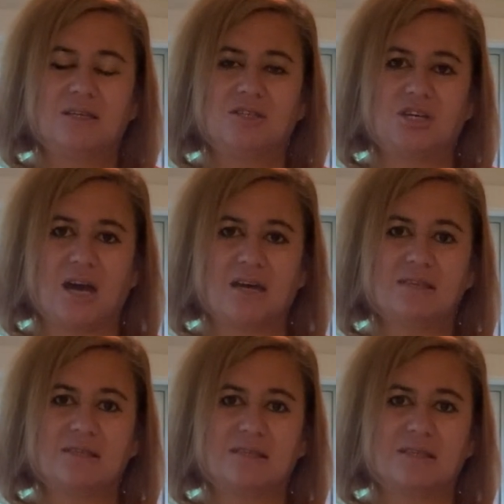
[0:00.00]

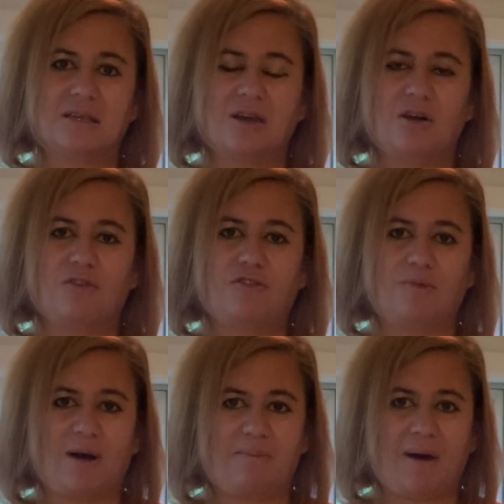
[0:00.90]
jars for
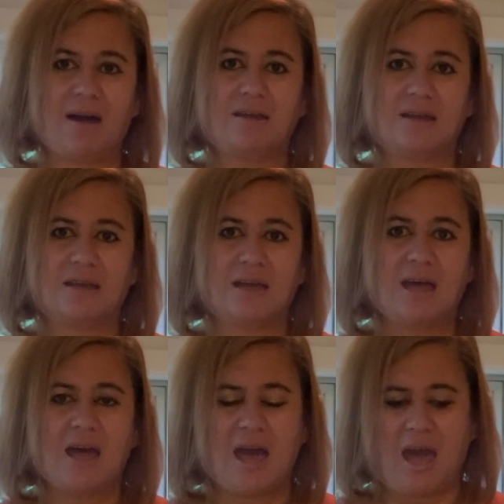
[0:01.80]
my bug,
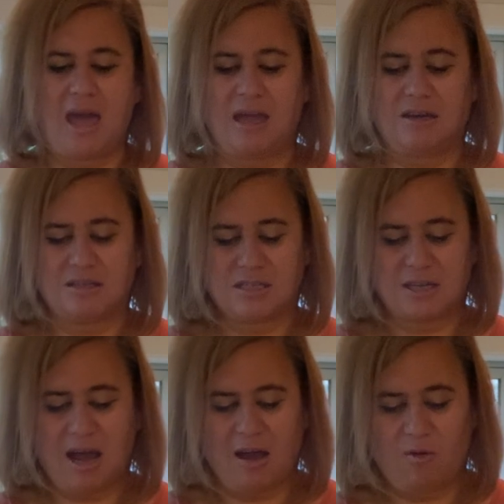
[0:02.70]
and
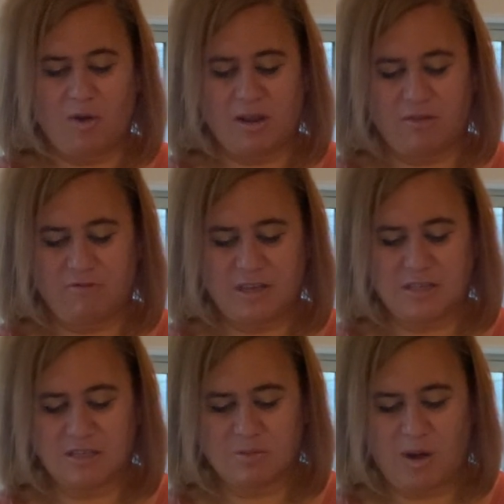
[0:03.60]
one of the
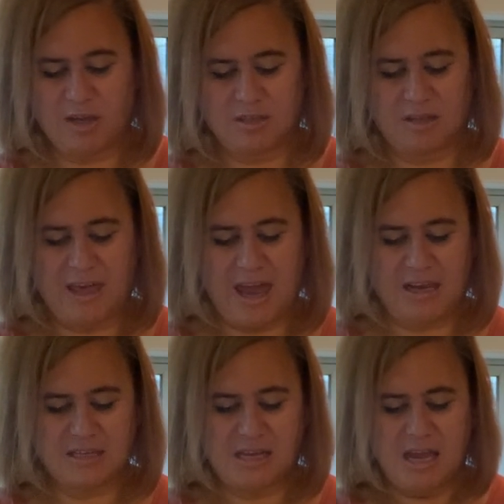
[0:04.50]
reasons why I do
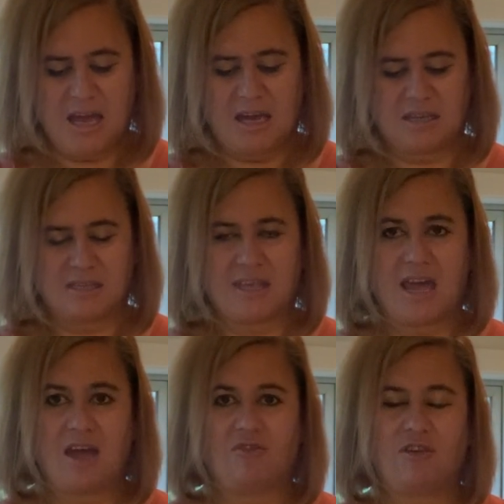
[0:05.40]
that is
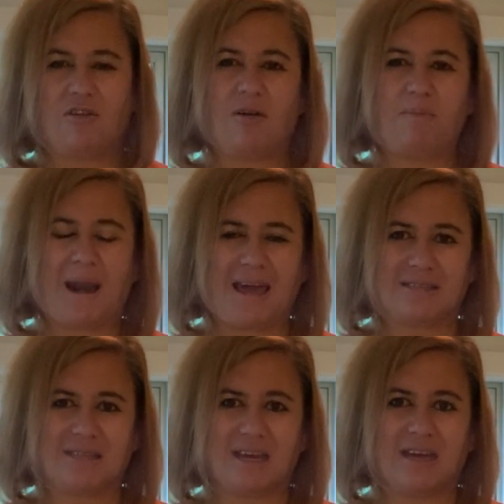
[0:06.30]
that if you've got
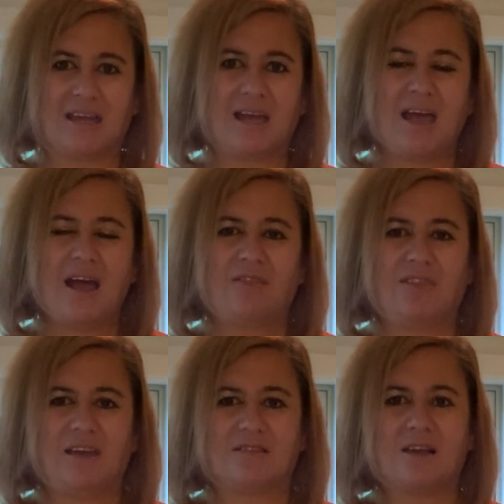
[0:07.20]
plastic,
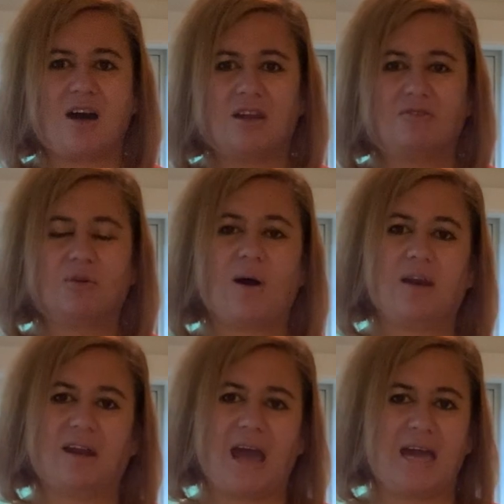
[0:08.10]
there's kind of quite a
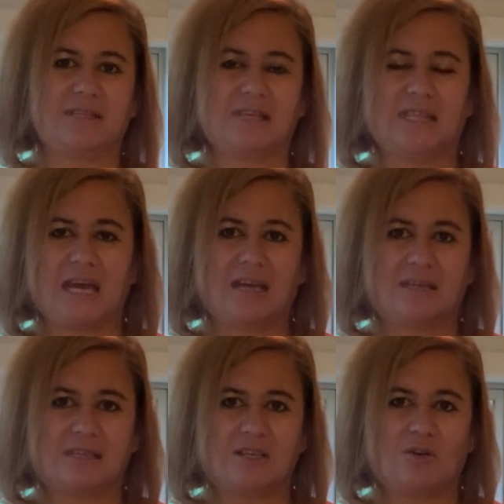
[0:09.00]
lot of acid that
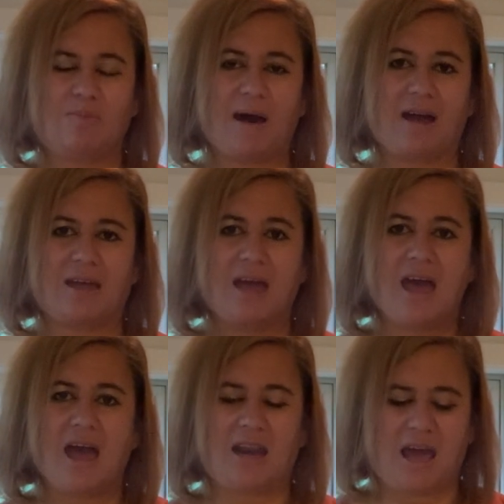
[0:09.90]
is in your bug,
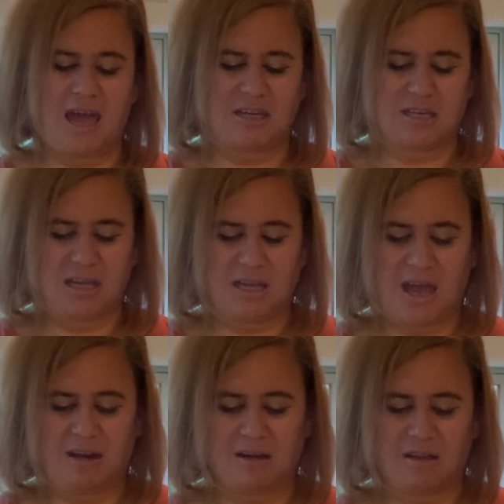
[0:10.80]
and it actually
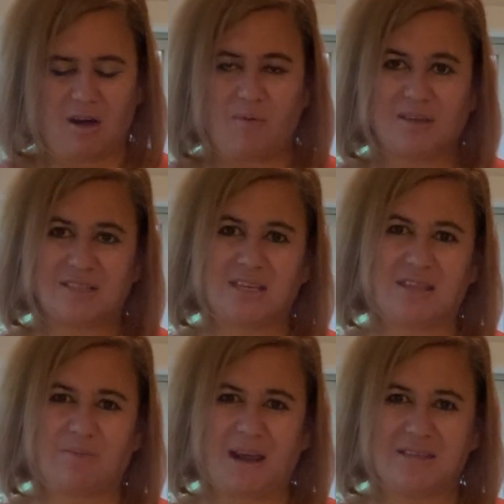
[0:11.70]
can go into
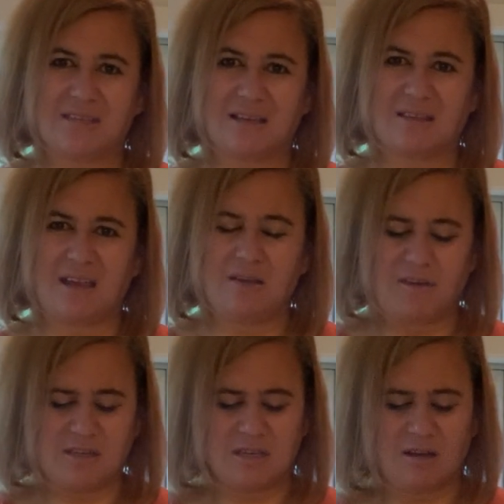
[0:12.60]
the plastic that you've
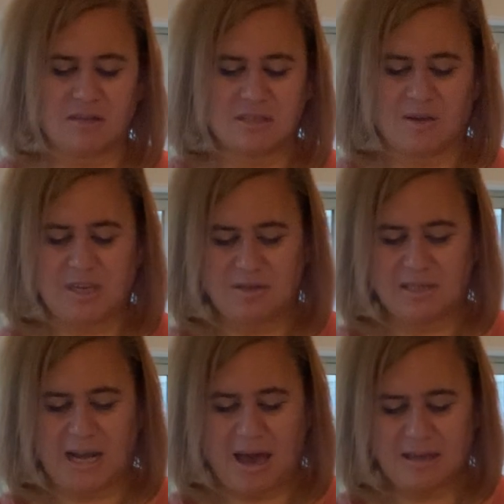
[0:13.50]
actually got. So I use
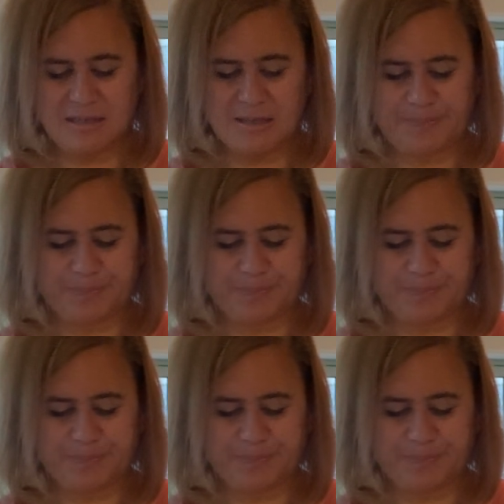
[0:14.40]
glass.